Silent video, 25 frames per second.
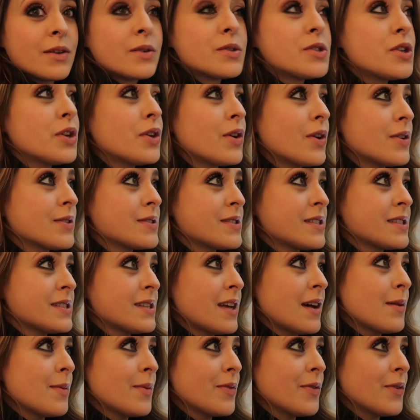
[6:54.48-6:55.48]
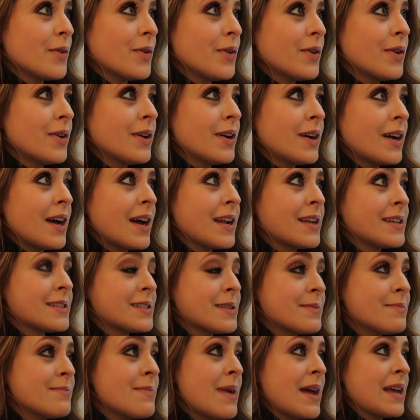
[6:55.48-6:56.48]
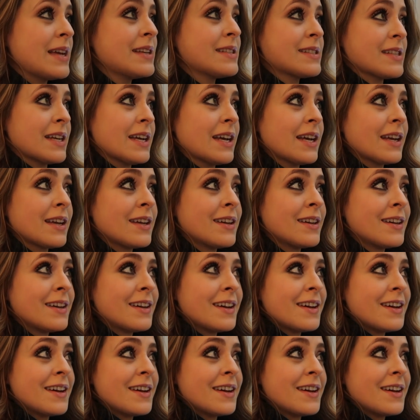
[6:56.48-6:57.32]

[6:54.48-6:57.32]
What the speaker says: or two concerts there before, yeah. And it's amazing.